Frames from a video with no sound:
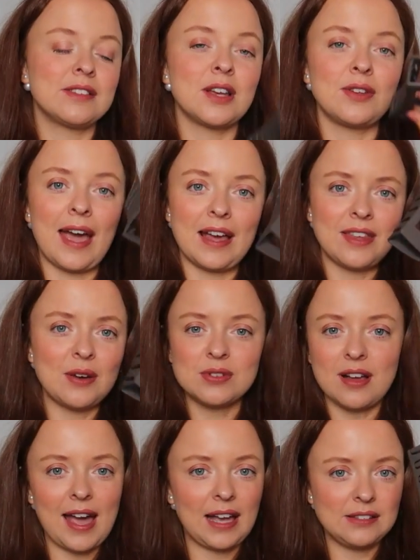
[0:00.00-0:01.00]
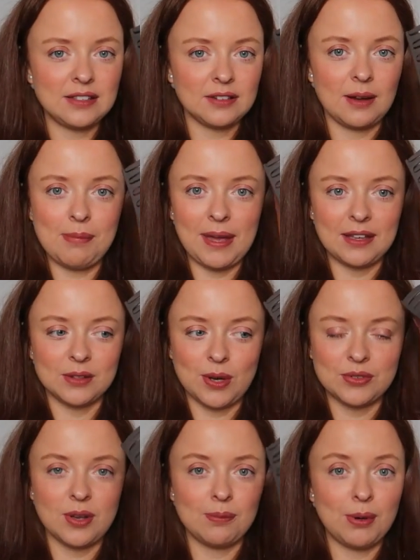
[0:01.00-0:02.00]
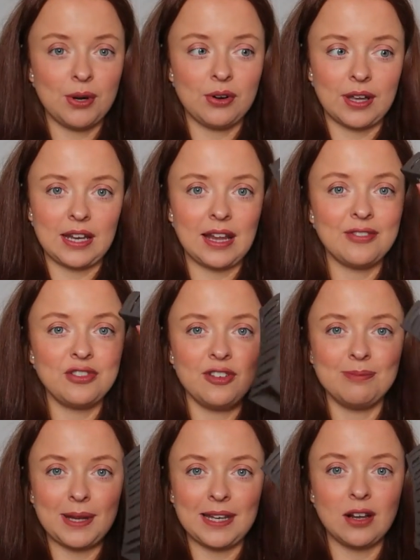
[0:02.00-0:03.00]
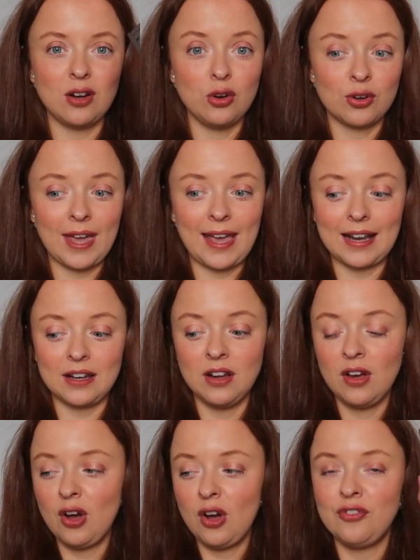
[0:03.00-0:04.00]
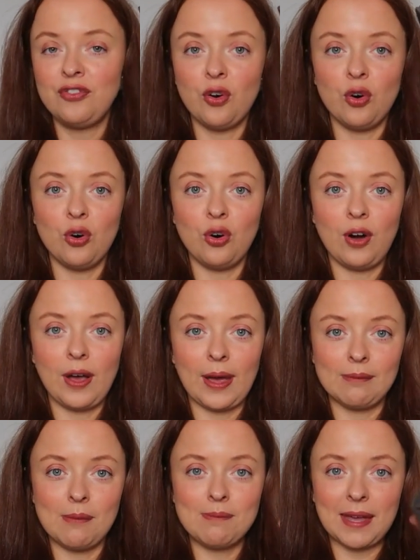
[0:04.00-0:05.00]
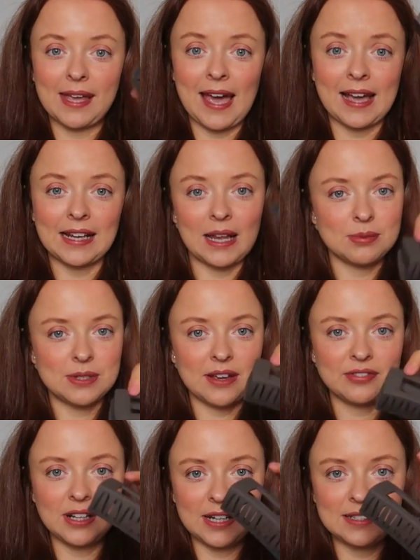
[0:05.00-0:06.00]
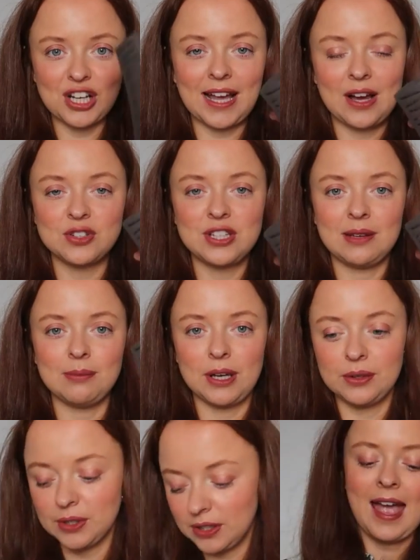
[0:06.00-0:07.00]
So yeah, that was like 8 to 9p as well, so bargain. If you've been looking for big hair clips, definitely check out Temu.